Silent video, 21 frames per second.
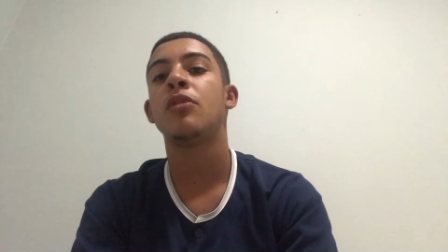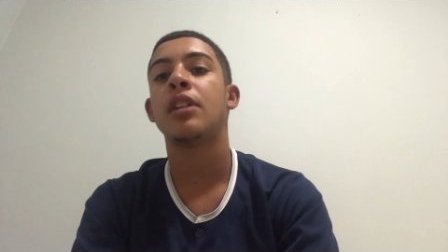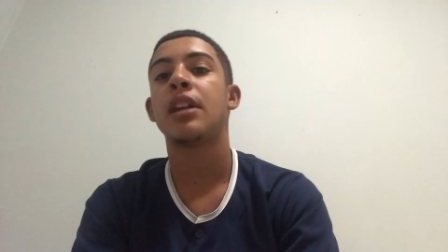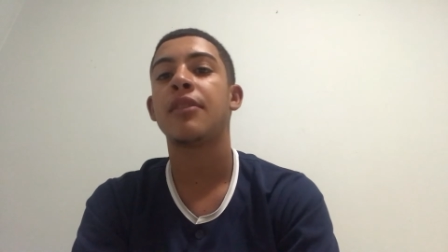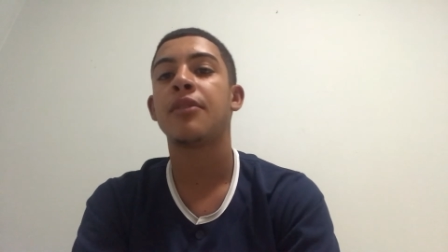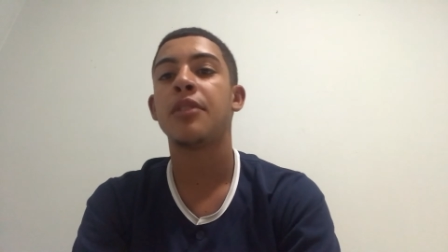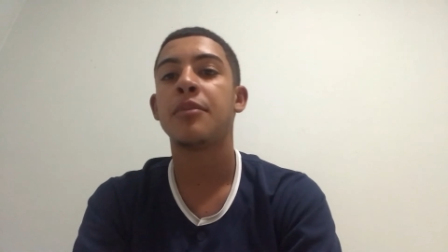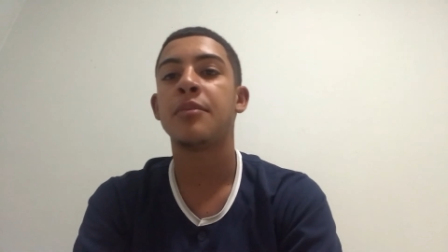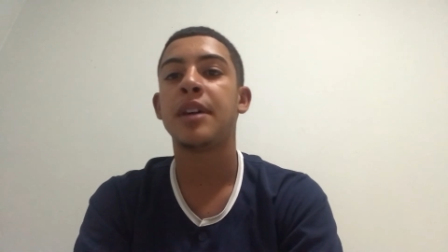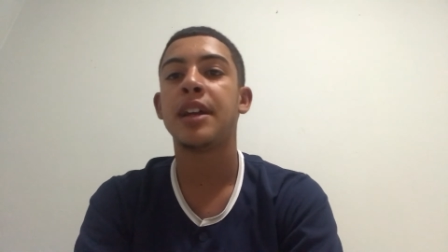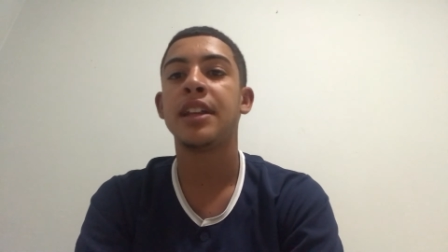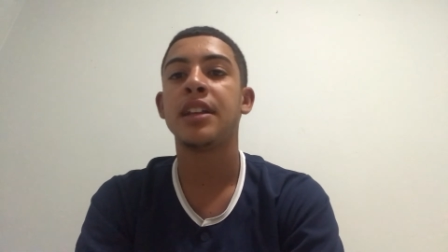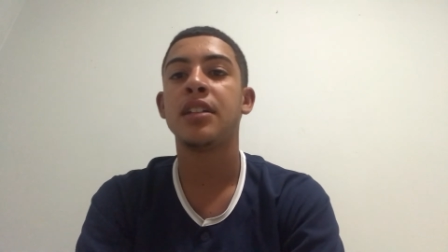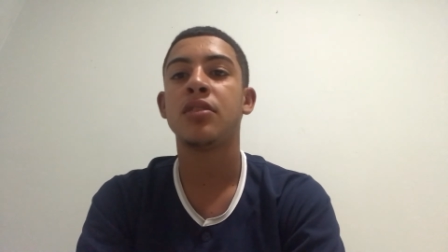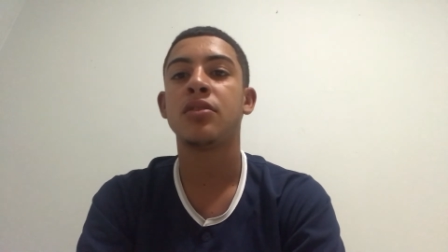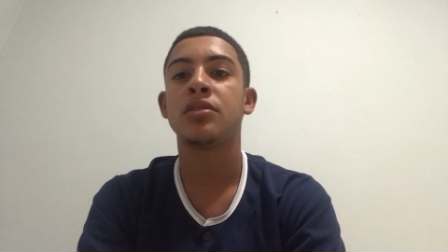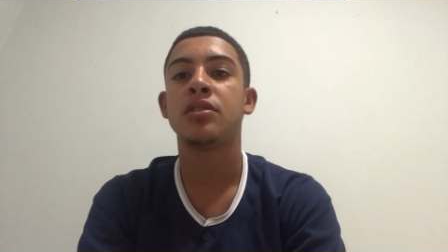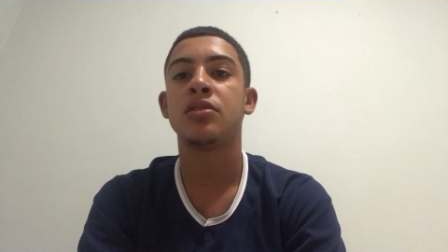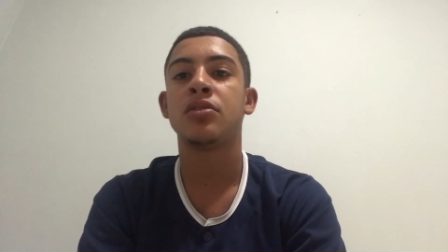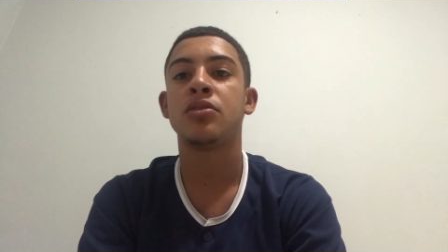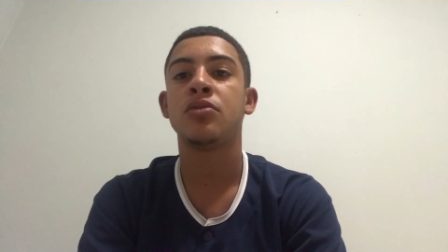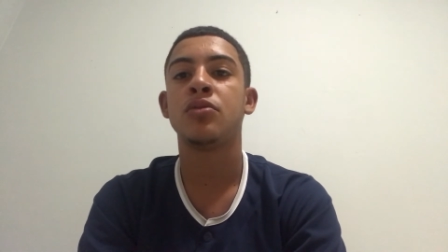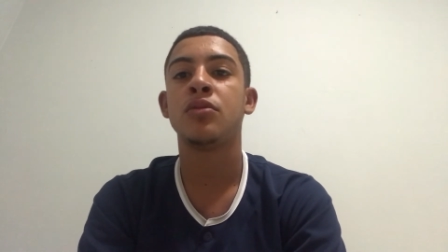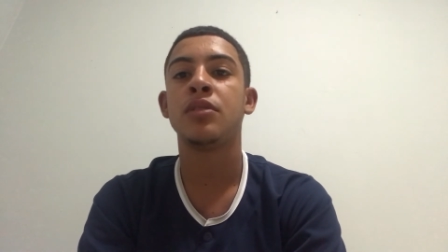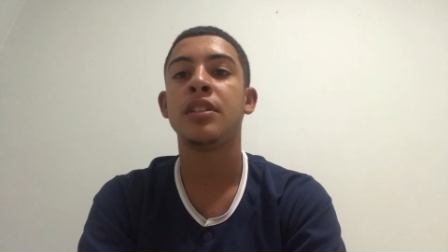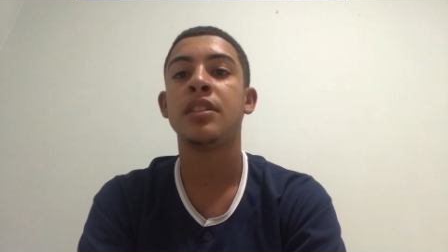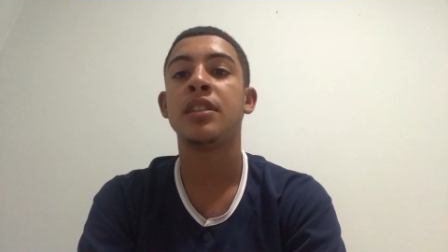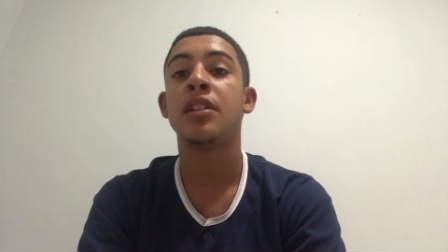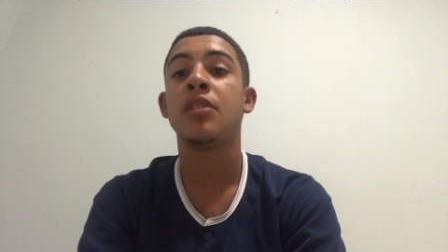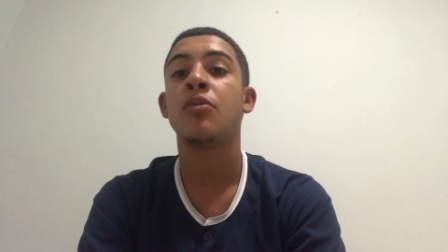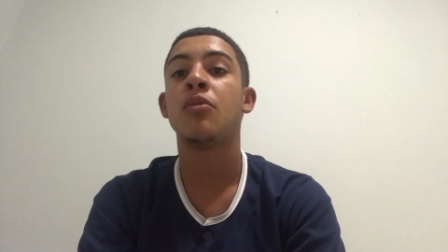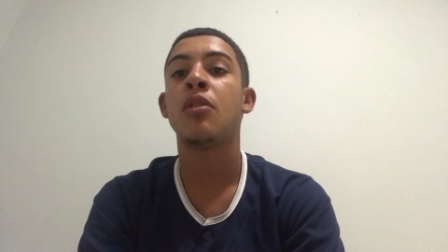everybody else is doing,
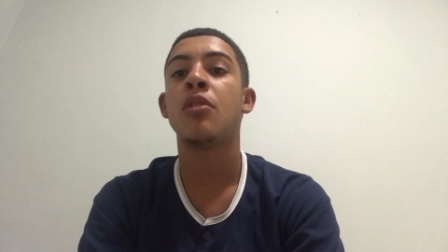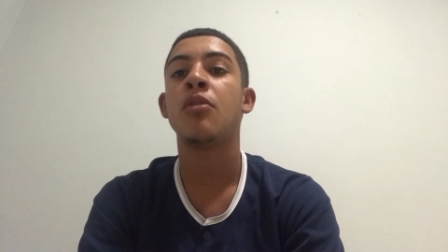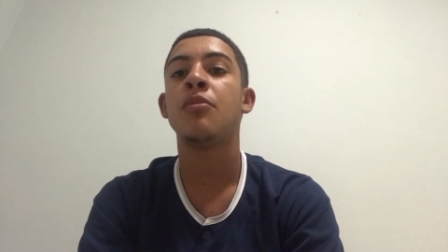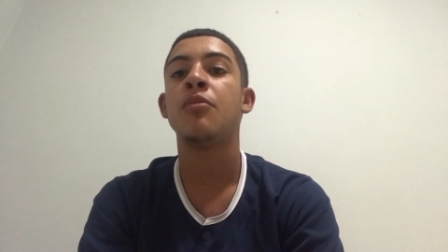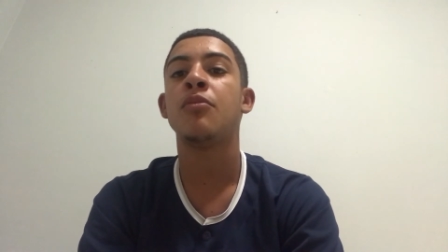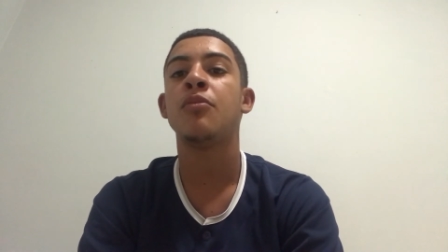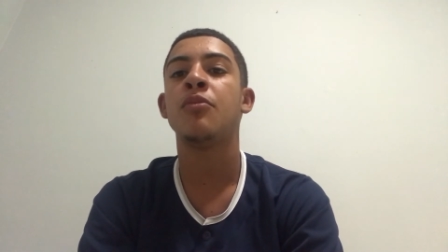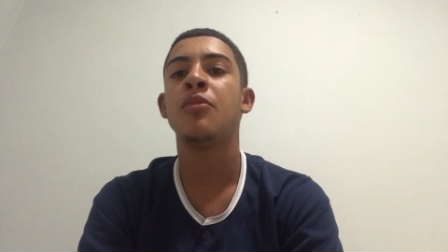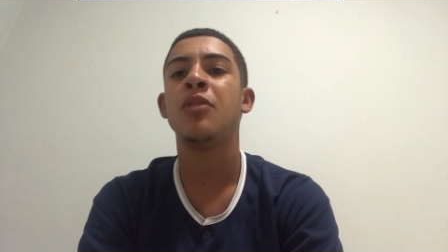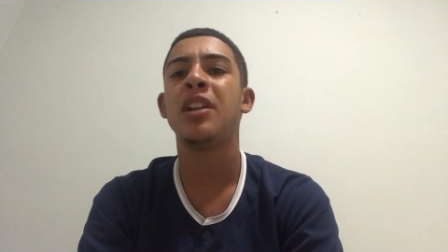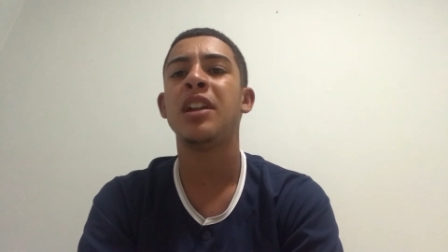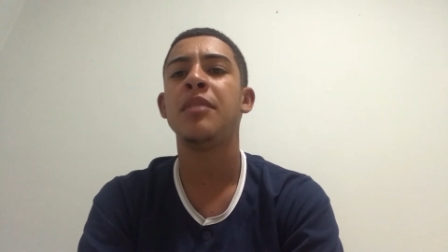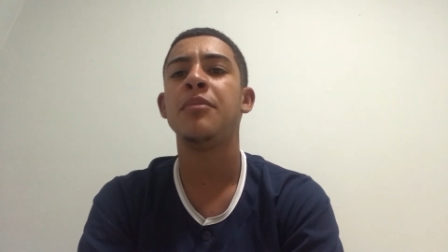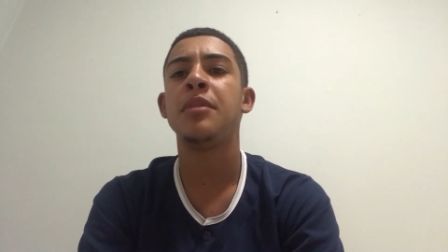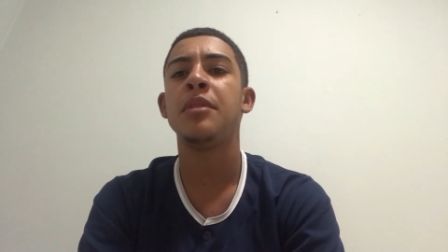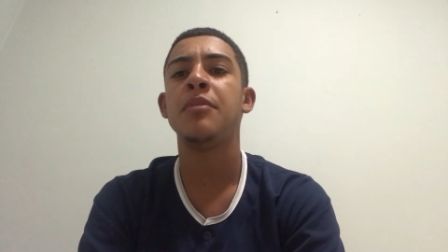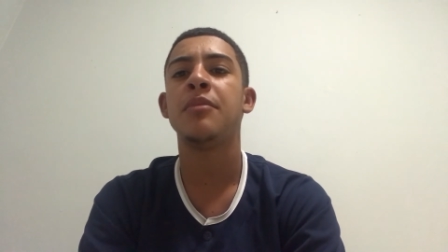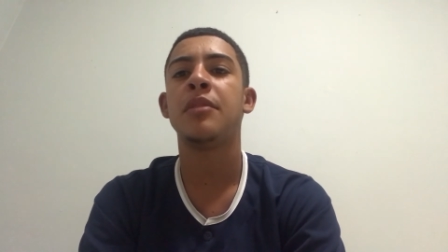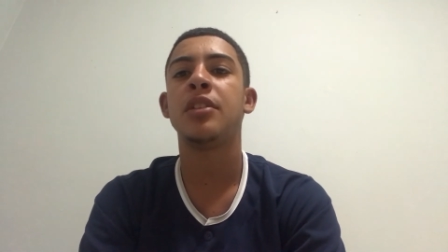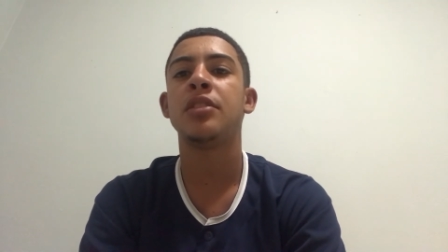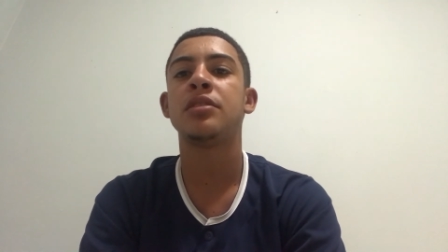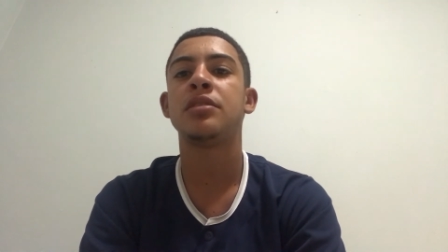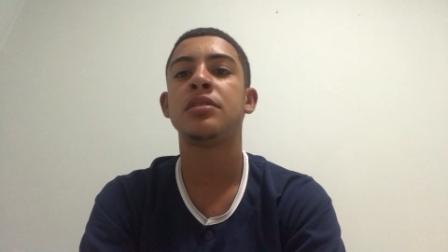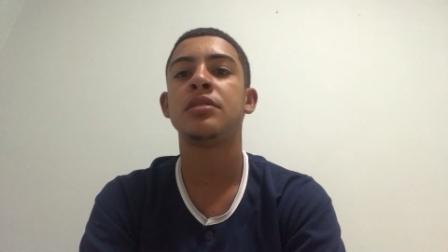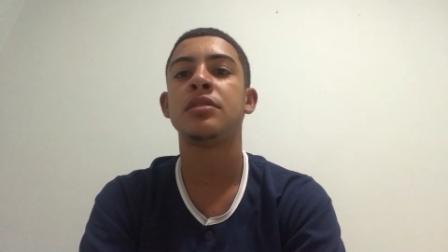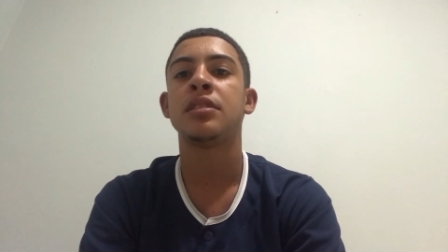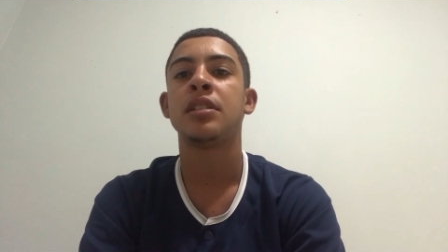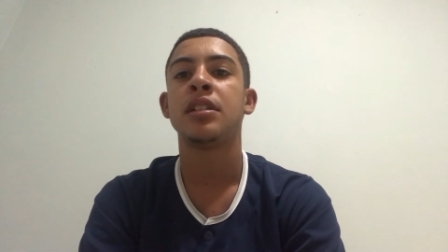there won't really be much